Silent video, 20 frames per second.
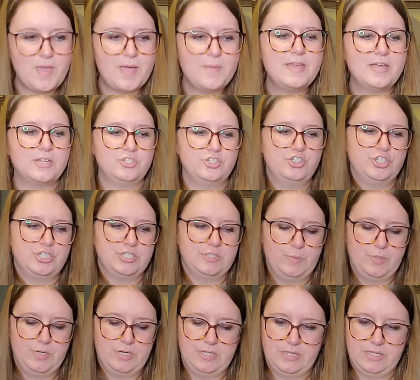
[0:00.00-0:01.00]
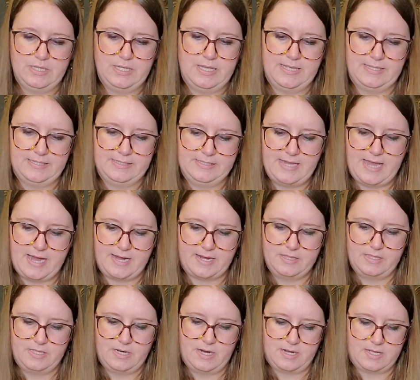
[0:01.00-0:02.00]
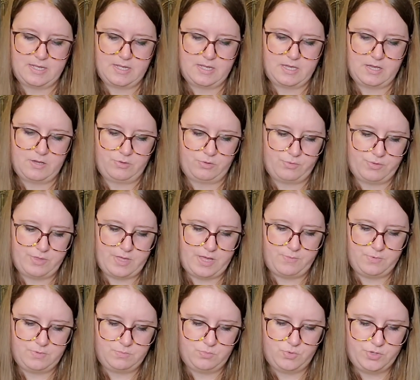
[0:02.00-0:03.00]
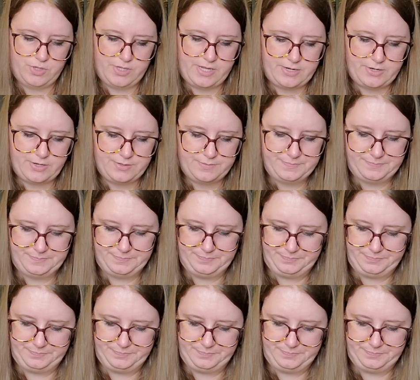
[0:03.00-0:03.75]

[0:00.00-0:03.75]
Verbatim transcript: or maybe I should just put it in the yes stack and then I can go through that one more later.